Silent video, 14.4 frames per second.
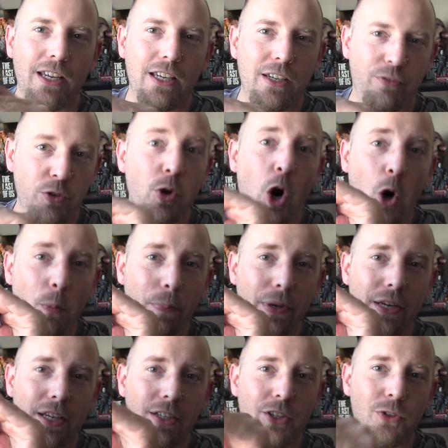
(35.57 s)
if you
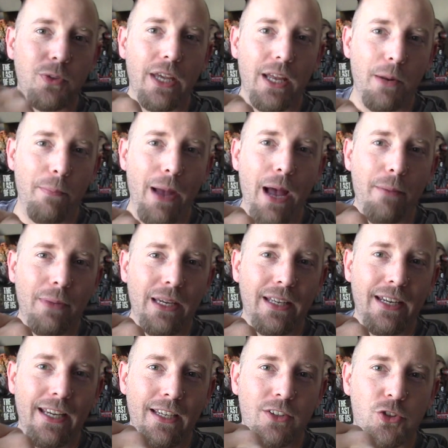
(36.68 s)
open it, you get a
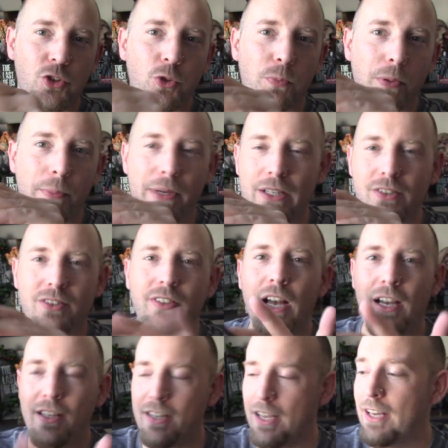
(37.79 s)
Batman and a Superman
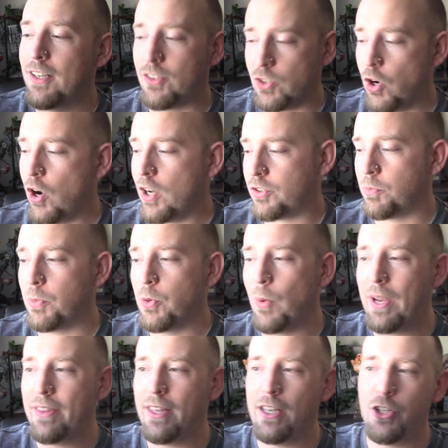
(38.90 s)
side, and it's awesome the
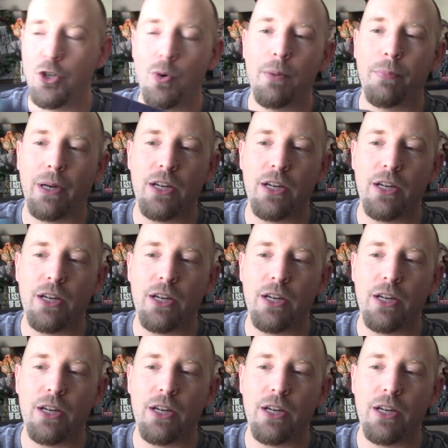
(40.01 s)
way they do it.